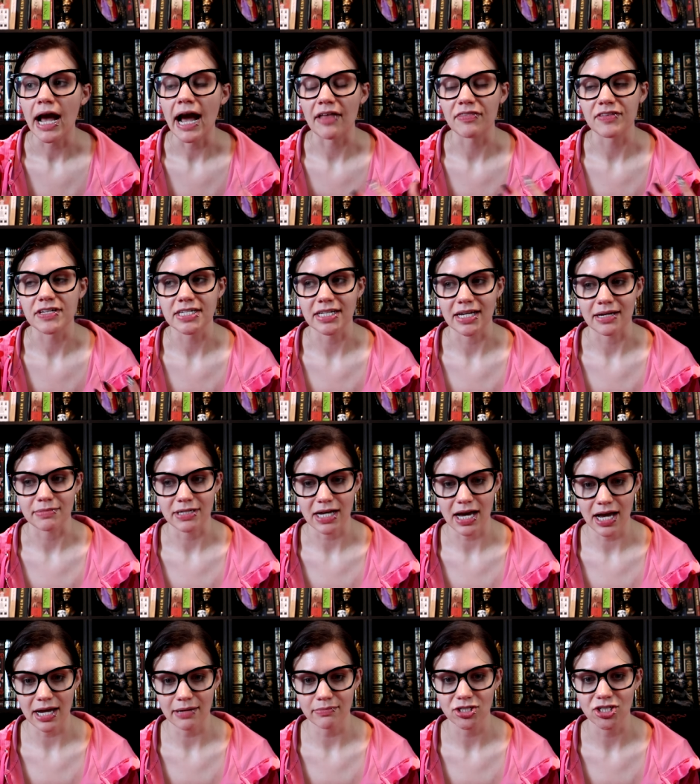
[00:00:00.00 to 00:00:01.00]
At the same
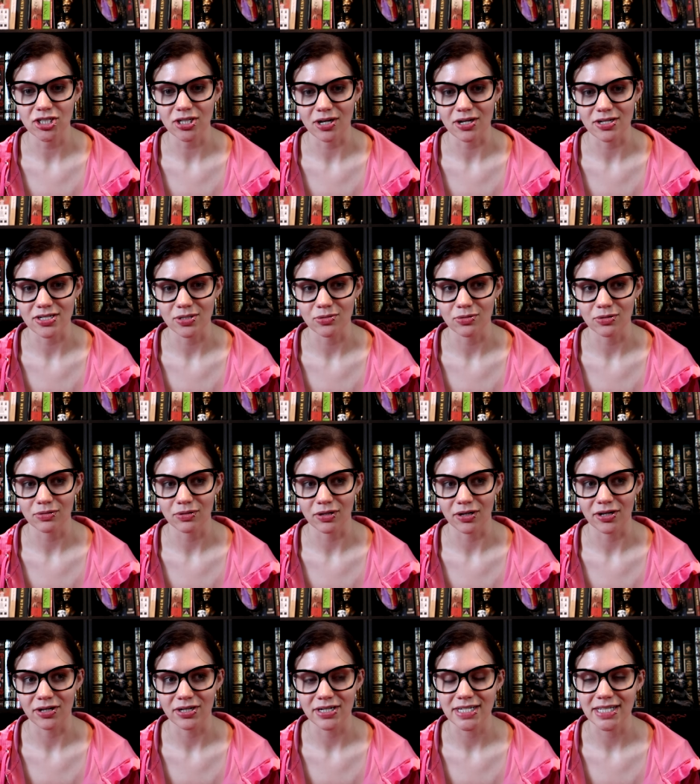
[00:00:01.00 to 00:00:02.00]
time, she also
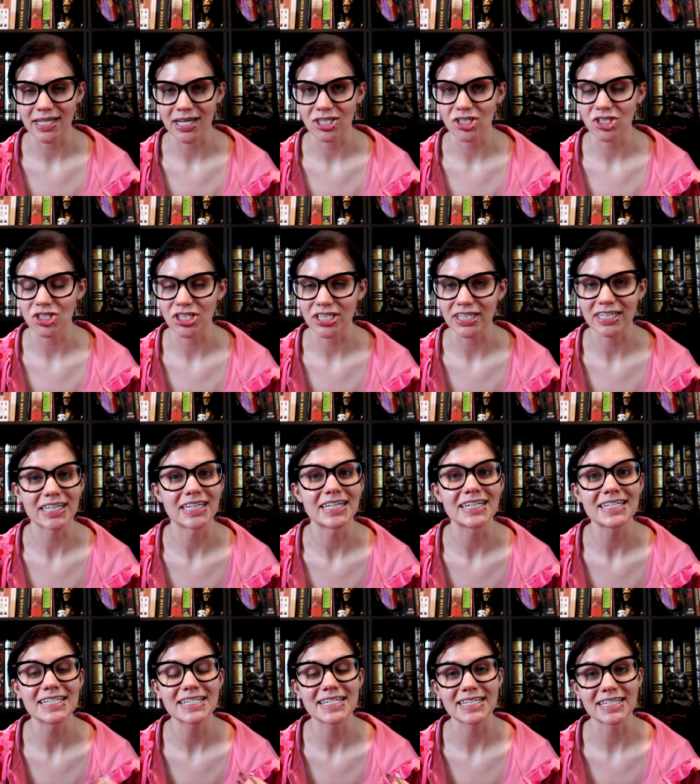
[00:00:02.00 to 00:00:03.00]
learns that she
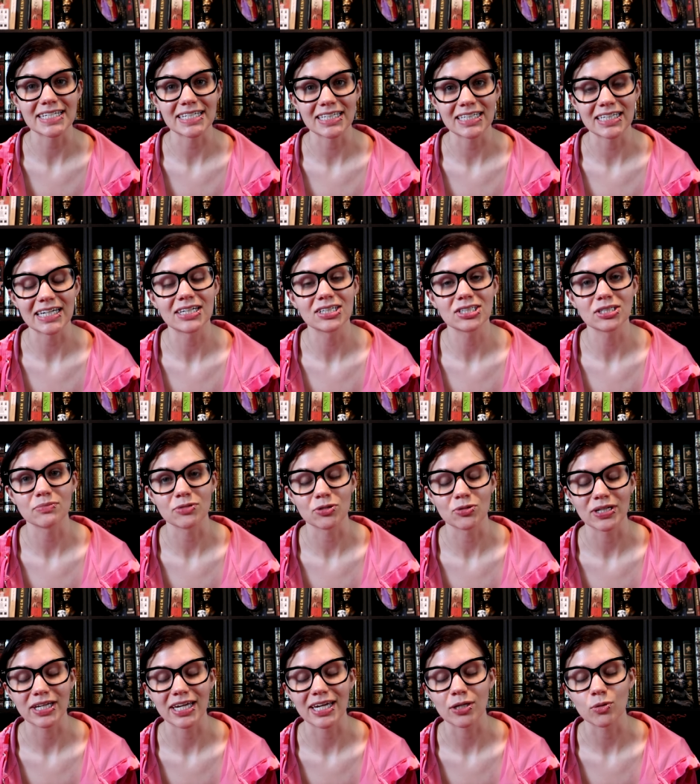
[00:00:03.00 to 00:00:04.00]
can see and
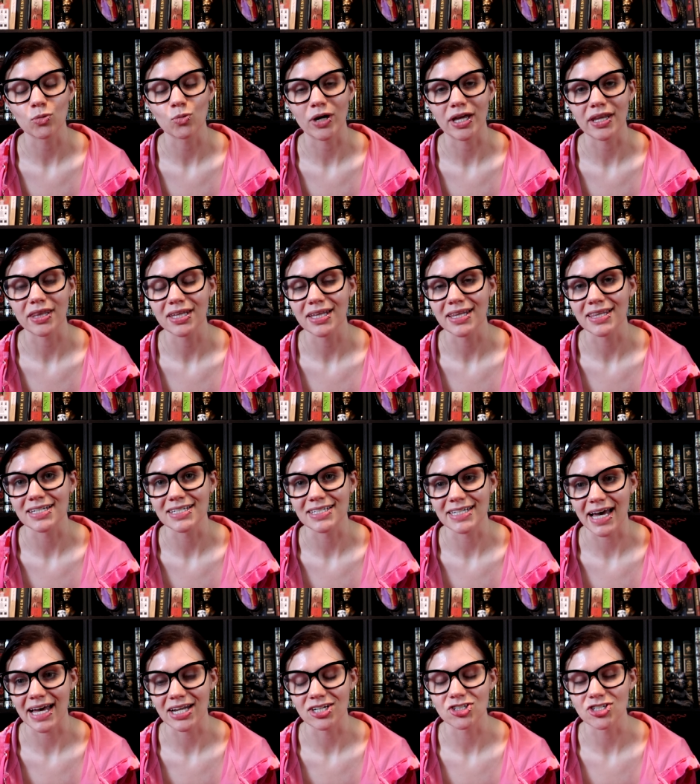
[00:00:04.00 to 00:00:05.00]
communicate with the
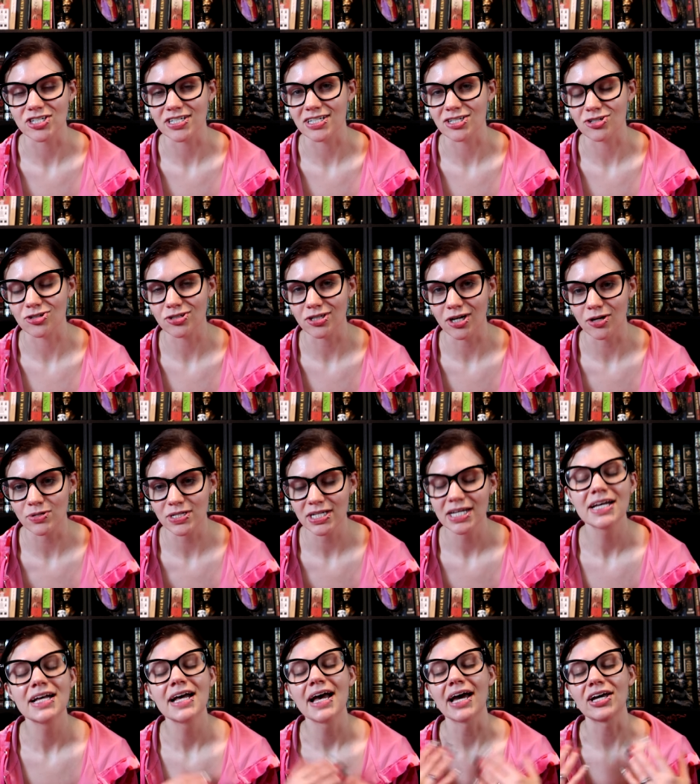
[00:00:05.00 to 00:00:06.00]
dead. She sees ghosts
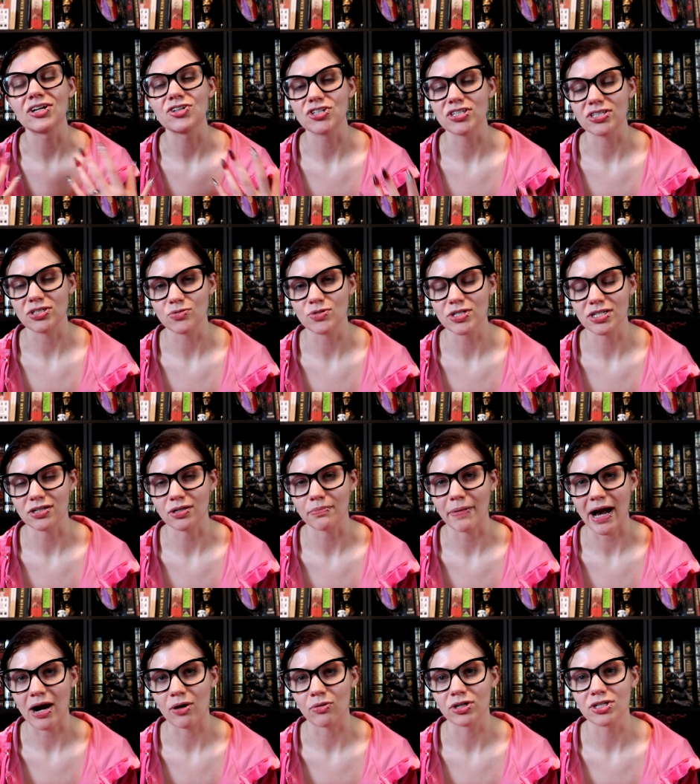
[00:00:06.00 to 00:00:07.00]
she uses her
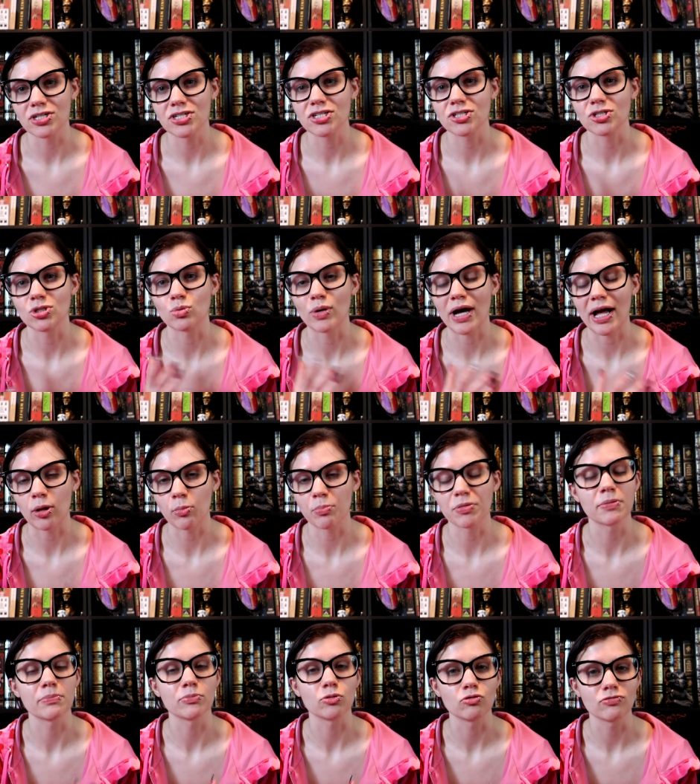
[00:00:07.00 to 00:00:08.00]
powers to help
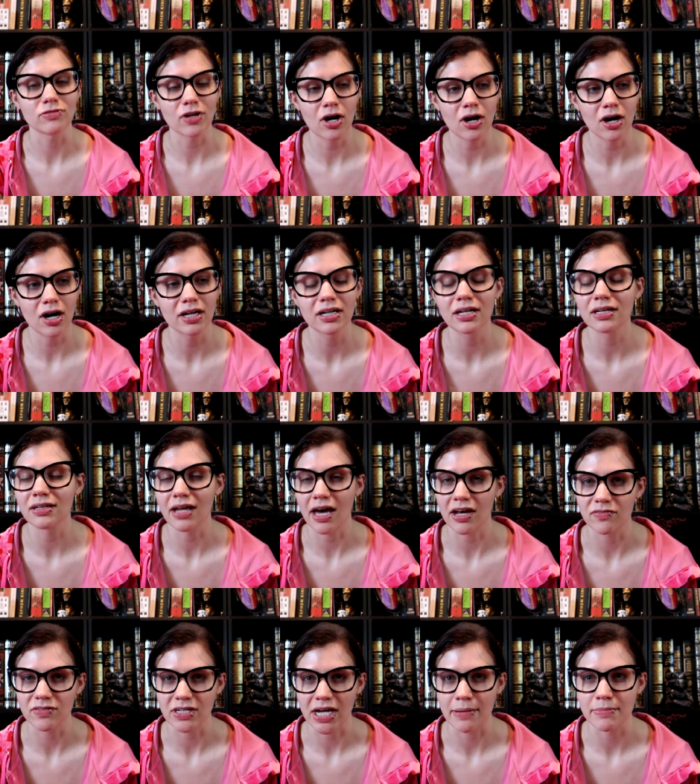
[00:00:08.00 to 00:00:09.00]
them move on, a
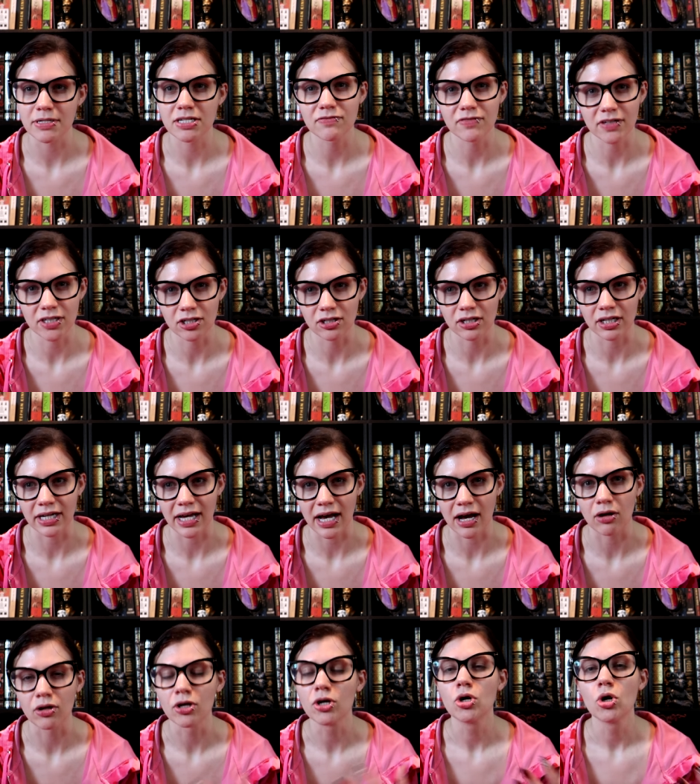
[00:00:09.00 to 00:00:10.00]
lot of times figuring
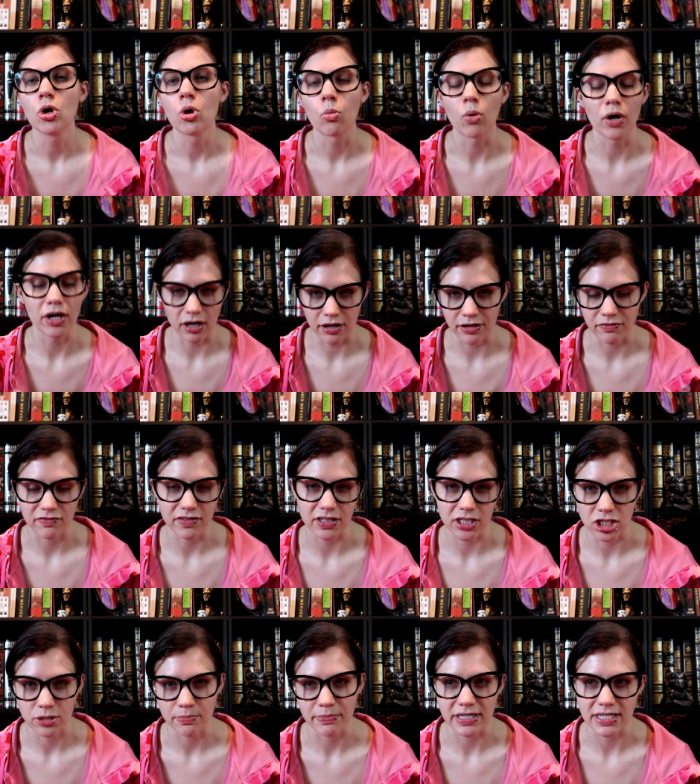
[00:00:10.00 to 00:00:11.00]
out what
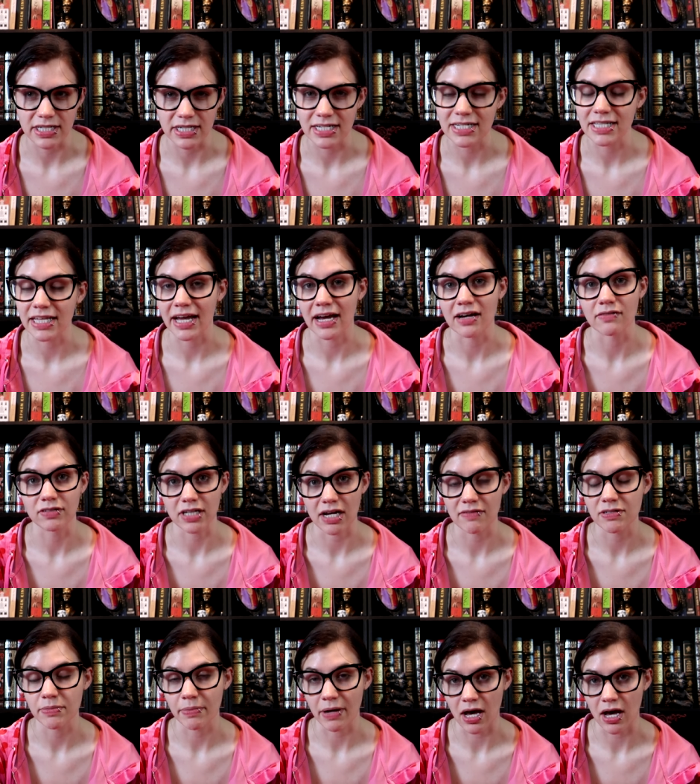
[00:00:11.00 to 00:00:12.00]
unfinished business they have
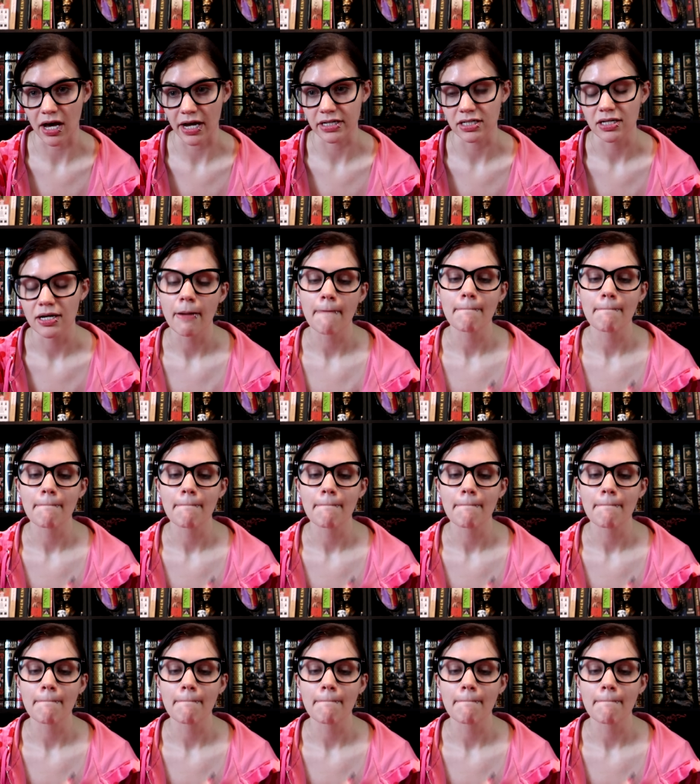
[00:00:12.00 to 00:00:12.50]
left behind.